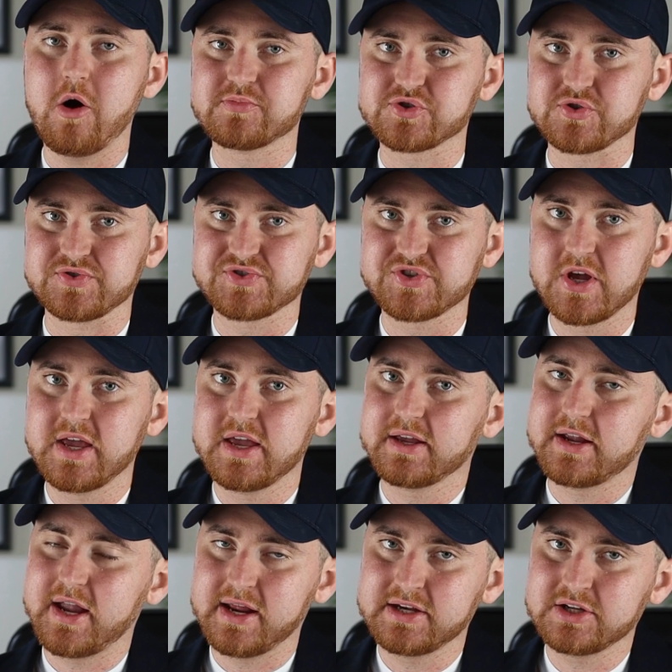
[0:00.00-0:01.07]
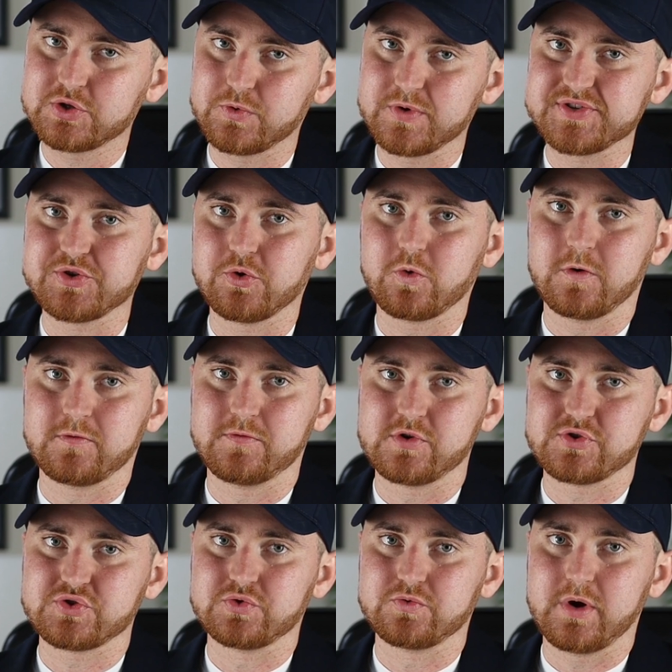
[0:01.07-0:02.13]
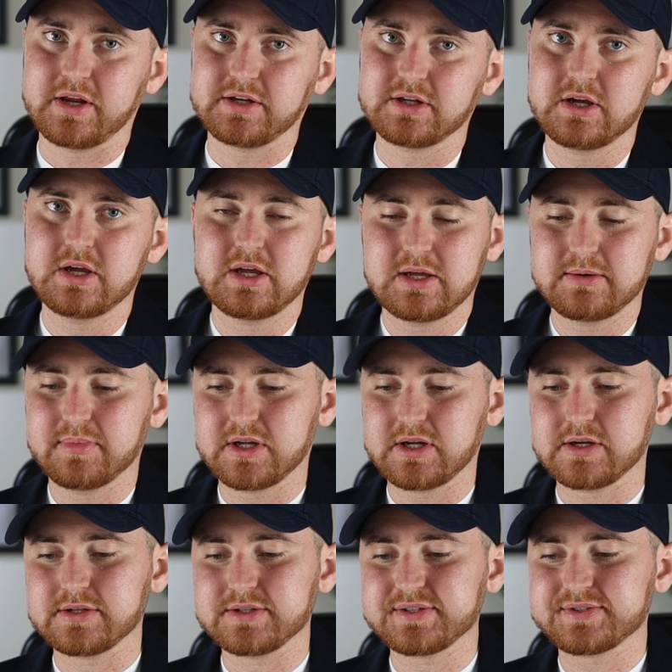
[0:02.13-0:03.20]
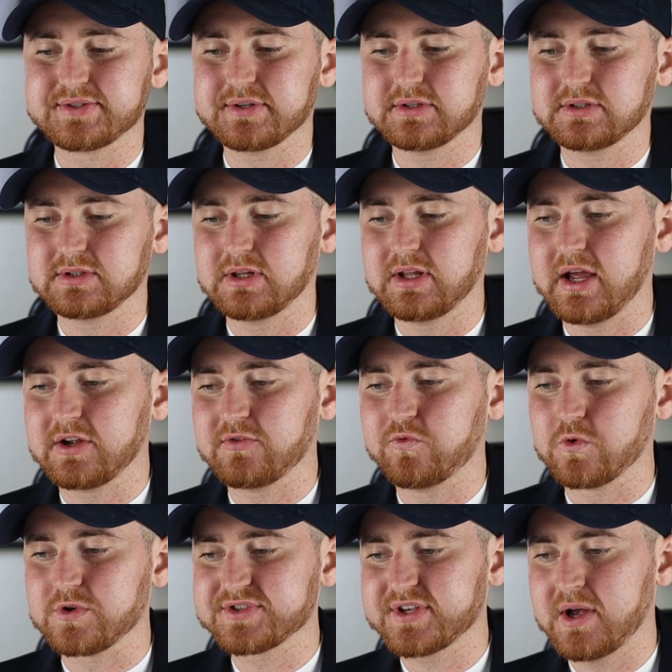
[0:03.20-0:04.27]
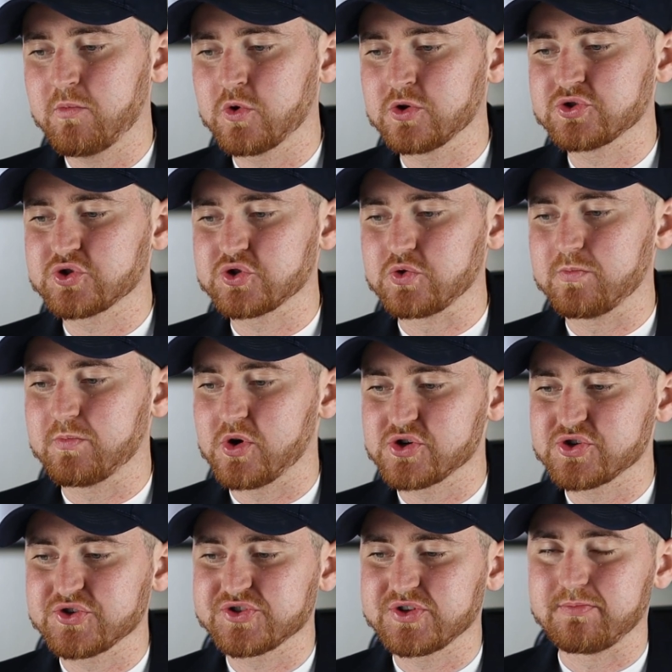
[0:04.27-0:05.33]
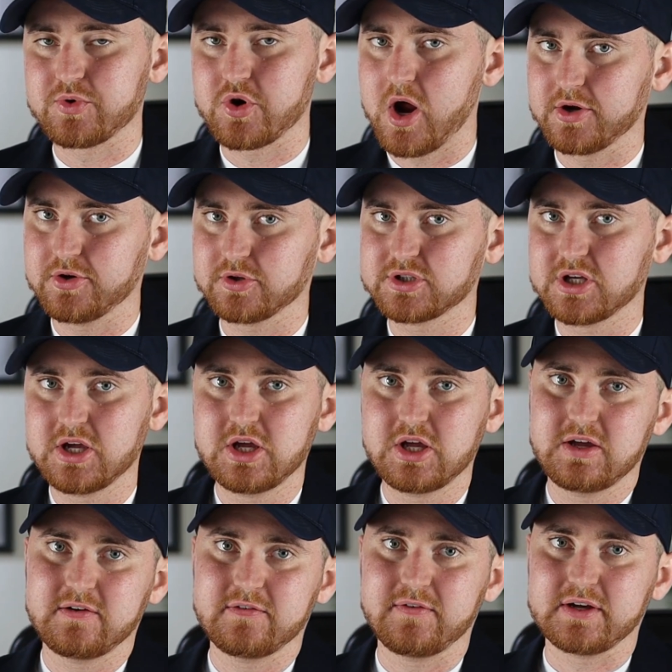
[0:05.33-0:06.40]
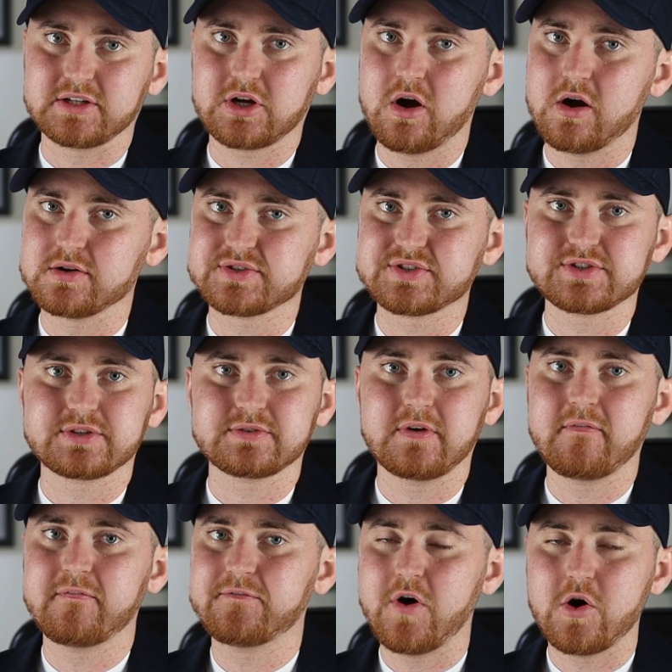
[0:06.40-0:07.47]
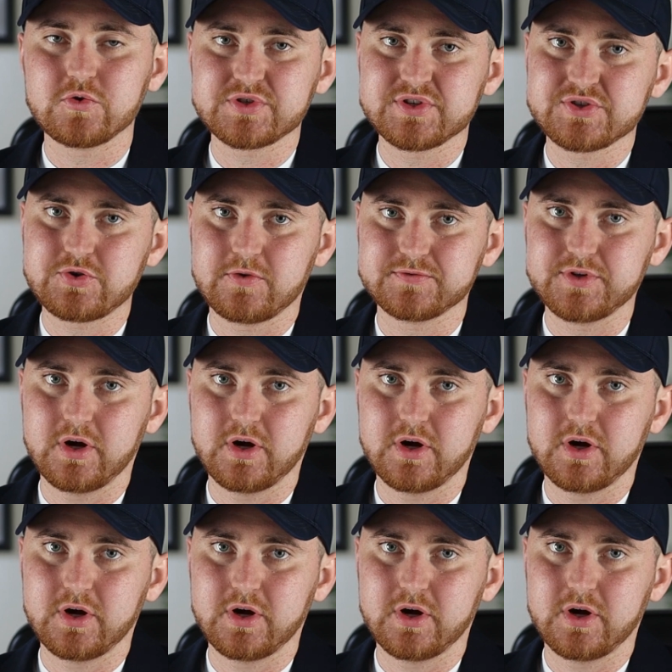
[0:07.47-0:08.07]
options can increase your conversion rate, because like for someone to purchase a product that costs thousands of